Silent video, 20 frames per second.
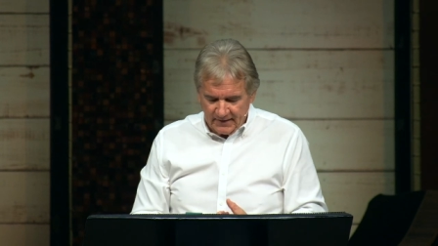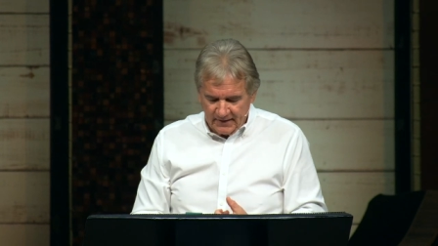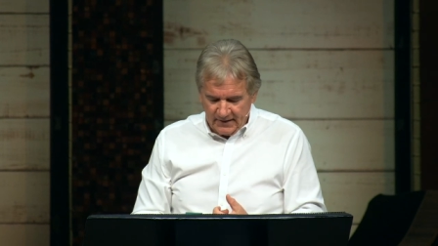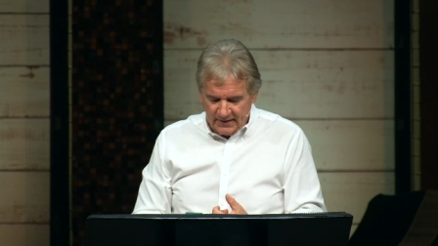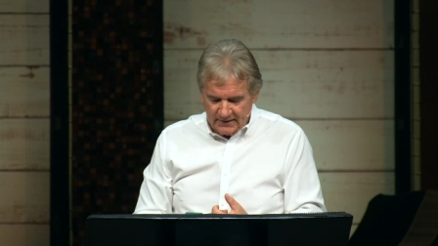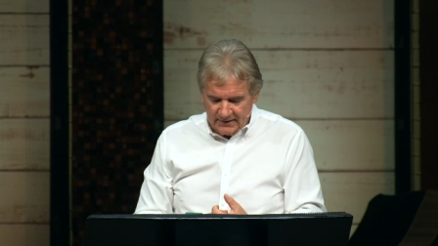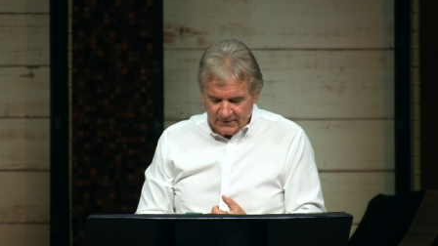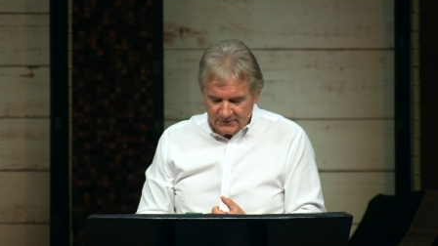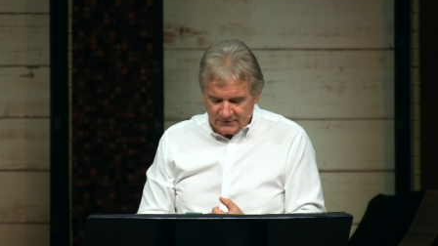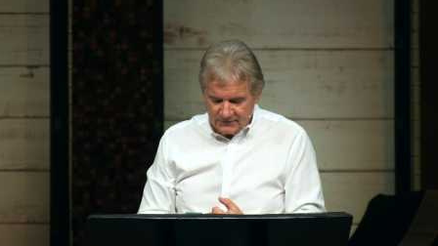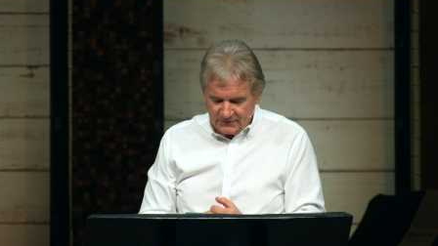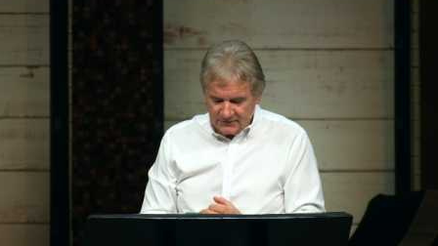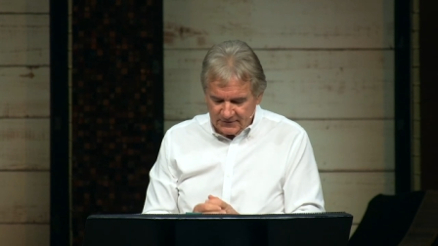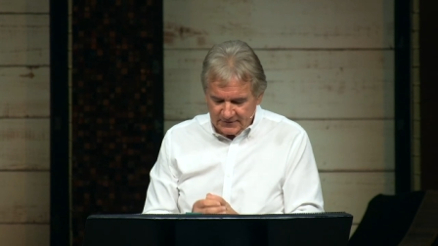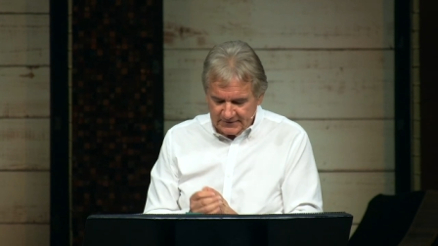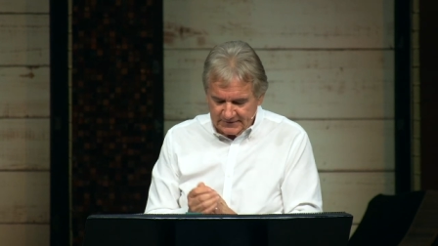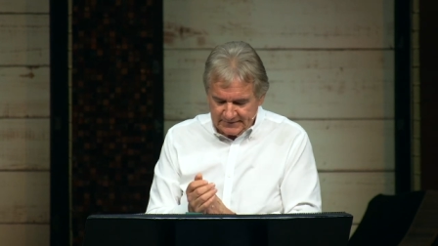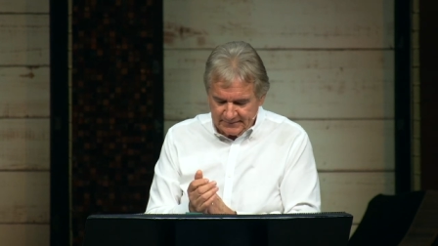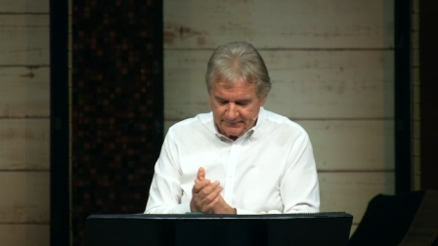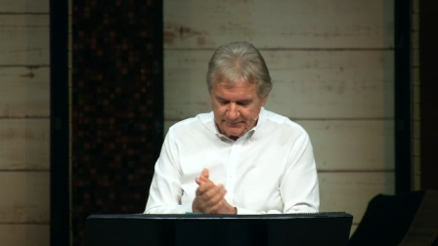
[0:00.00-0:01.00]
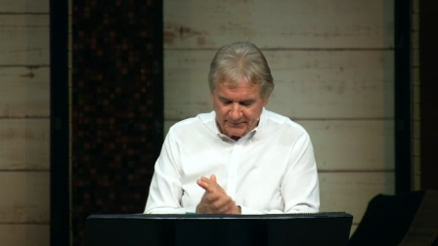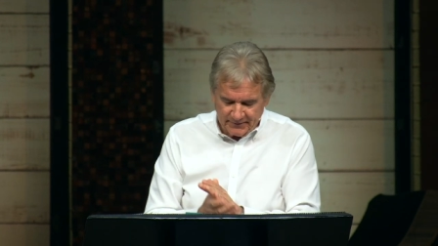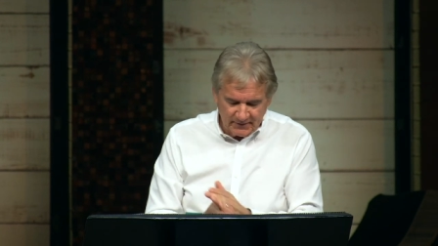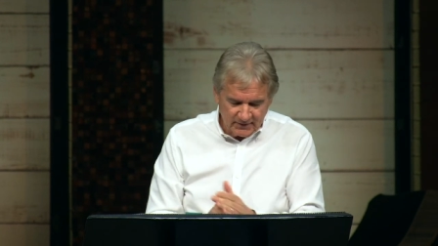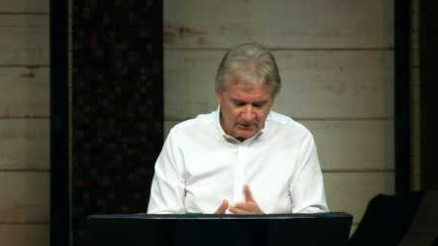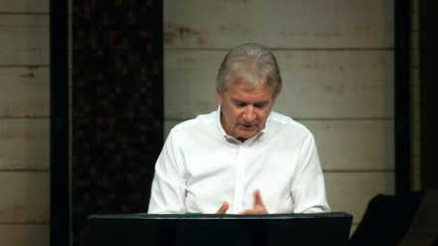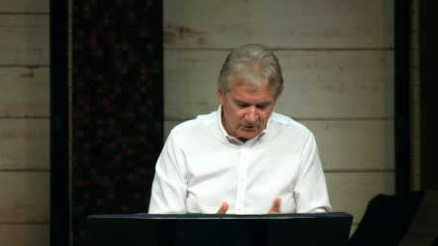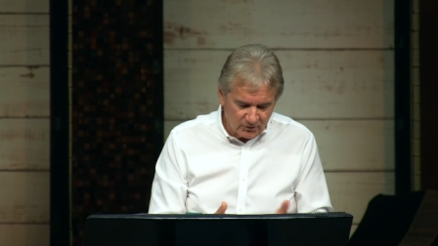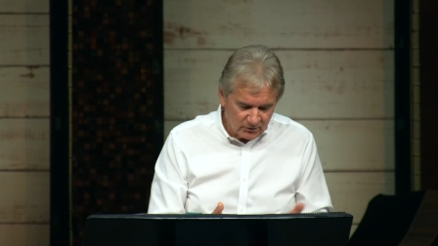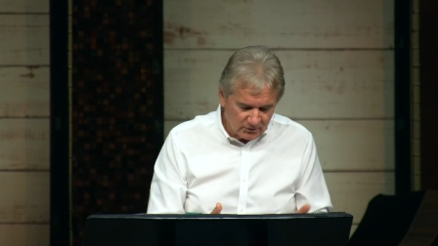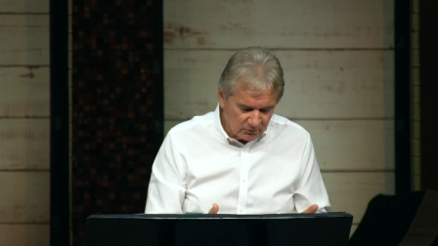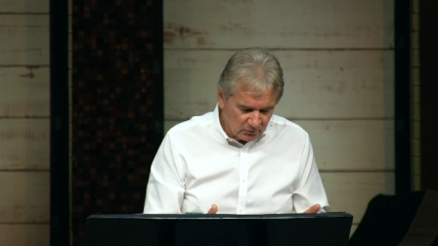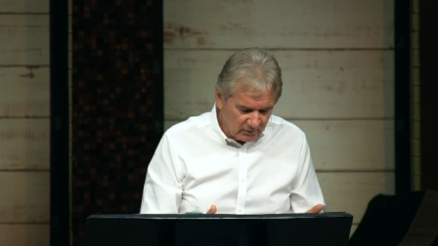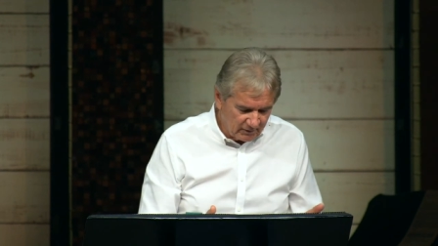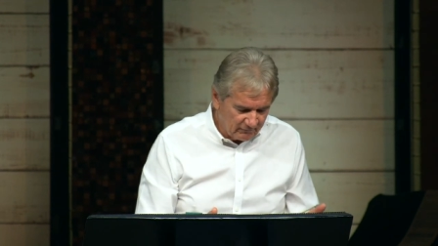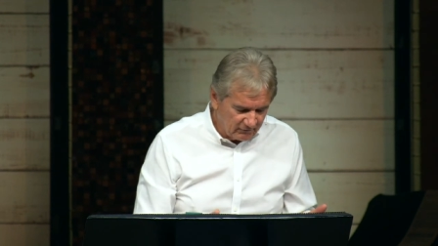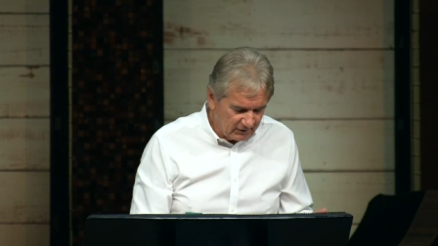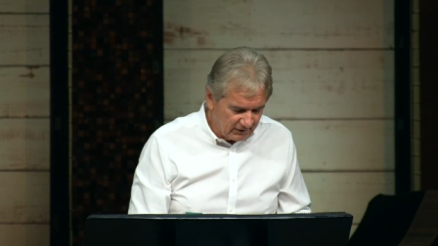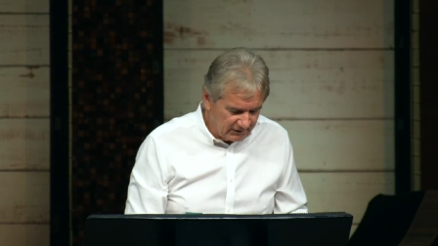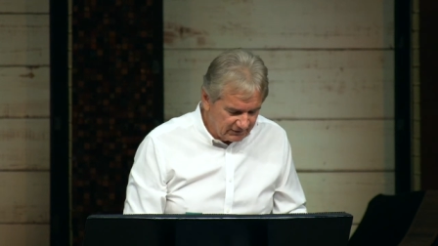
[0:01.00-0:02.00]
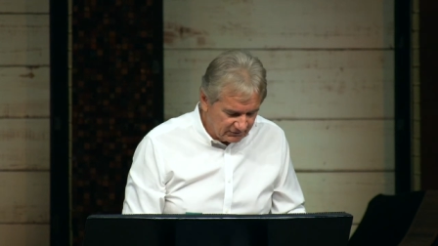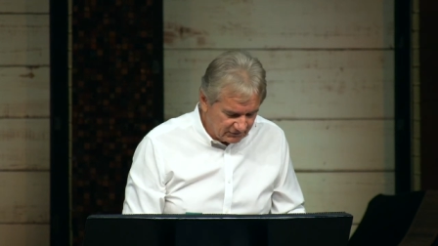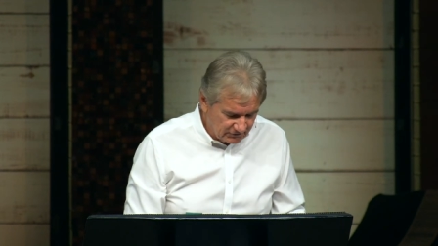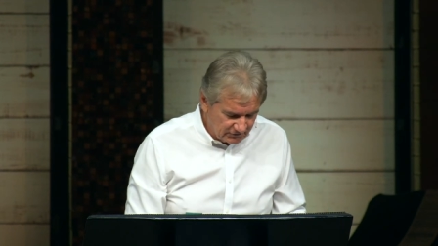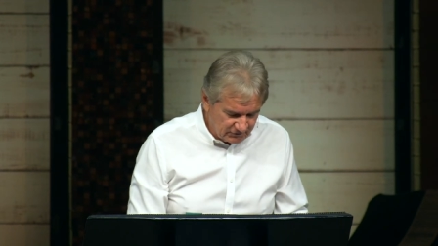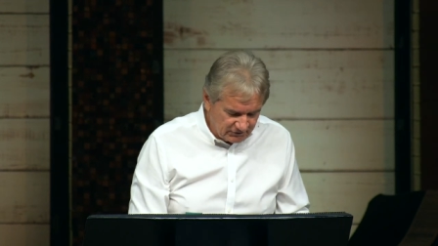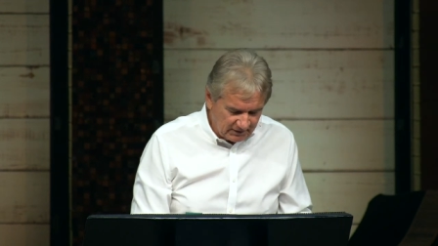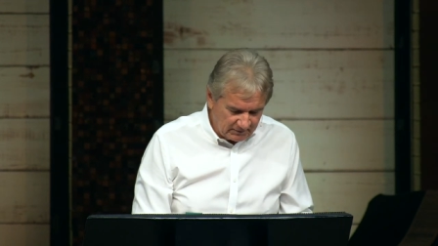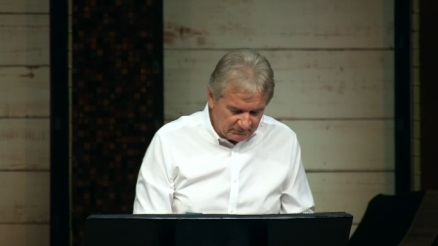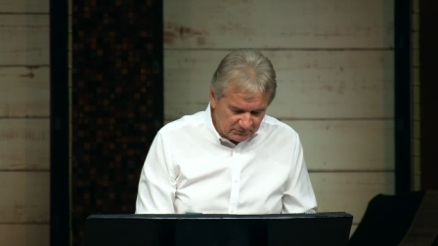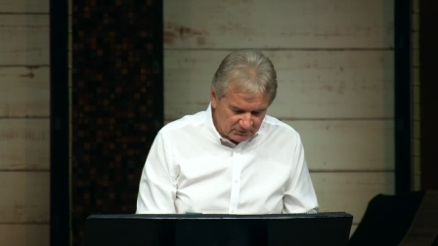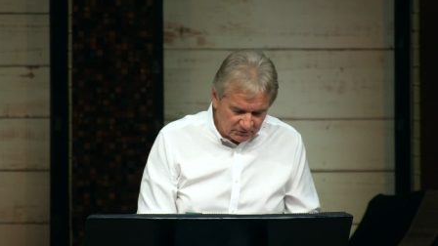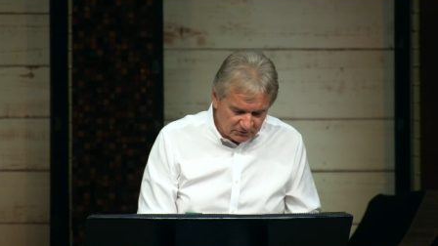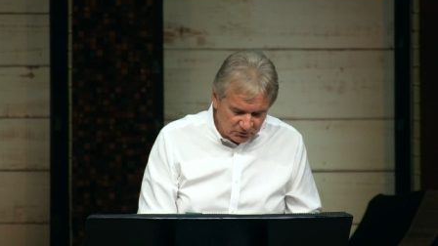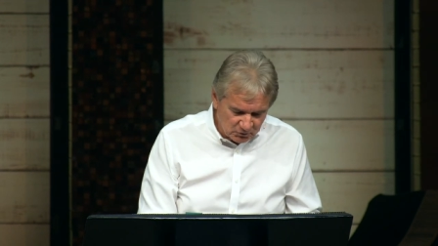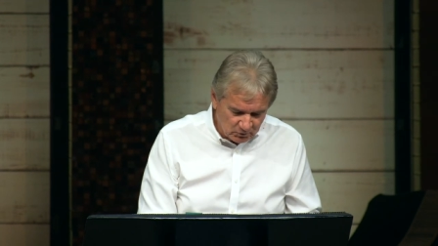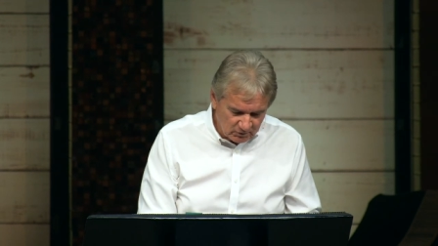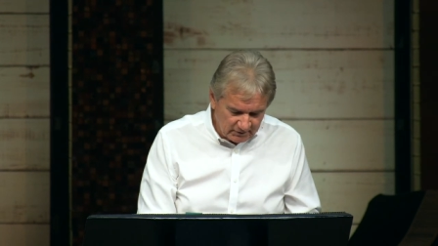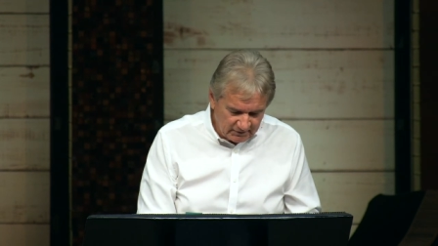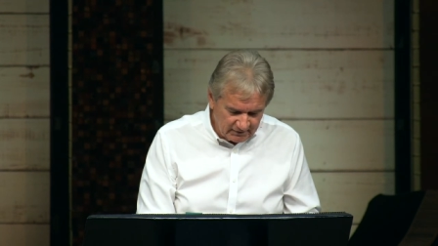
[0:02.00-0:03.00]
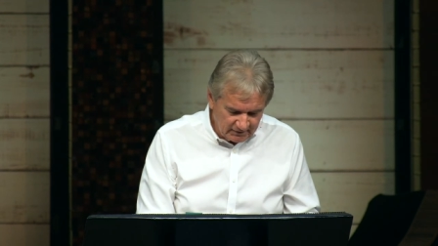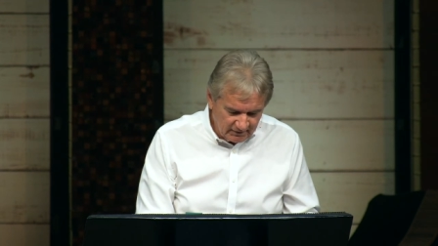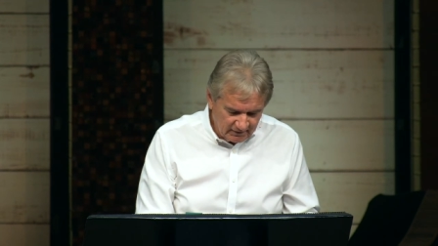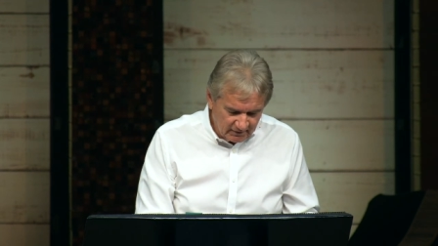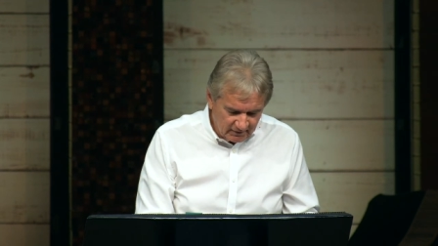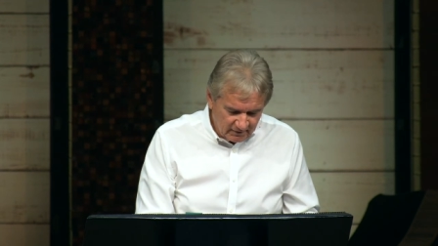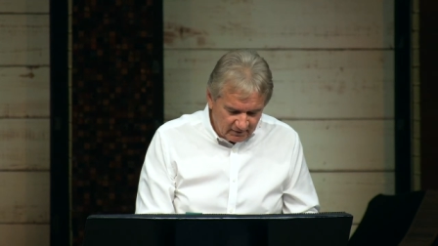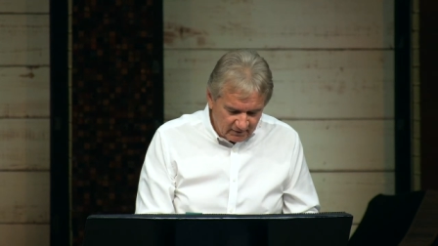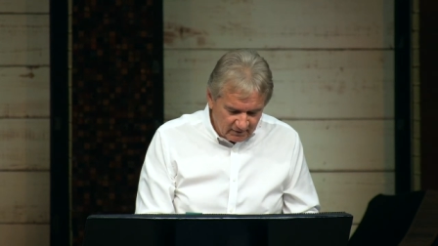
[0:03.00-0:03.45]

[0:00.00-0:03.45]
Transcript: And it's uh, here in Revelation chapter 20,